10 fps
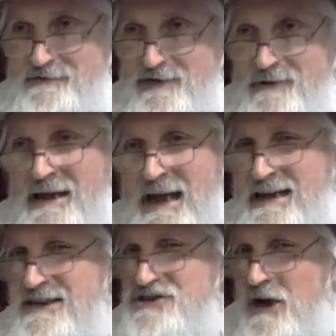of him
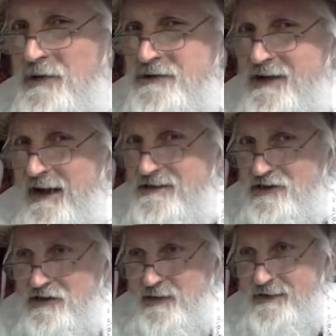and he chose not to
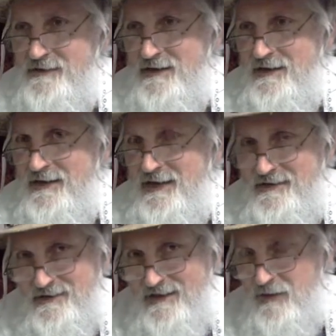do it.
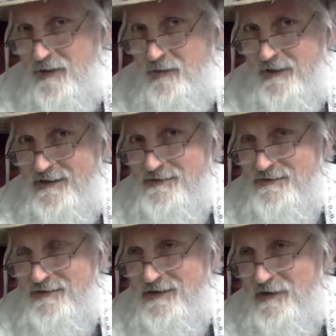Isn't that what we
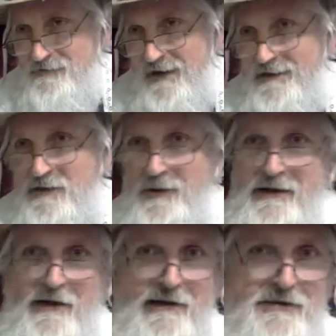still find going
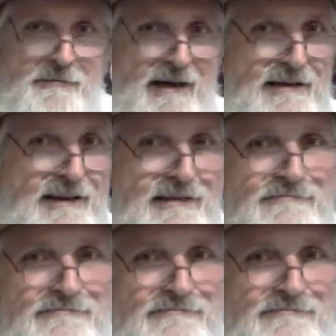on in humanity?